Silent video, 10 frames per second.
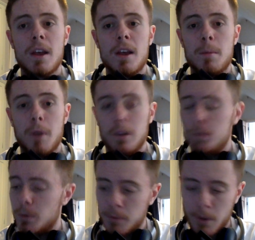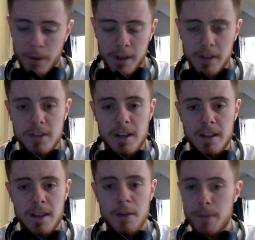but I just want to go ahead and say
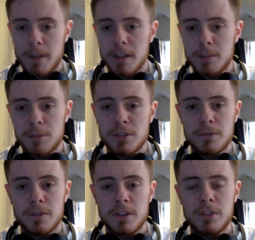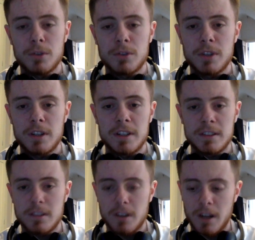it. They're a big inspiration for this sort of series.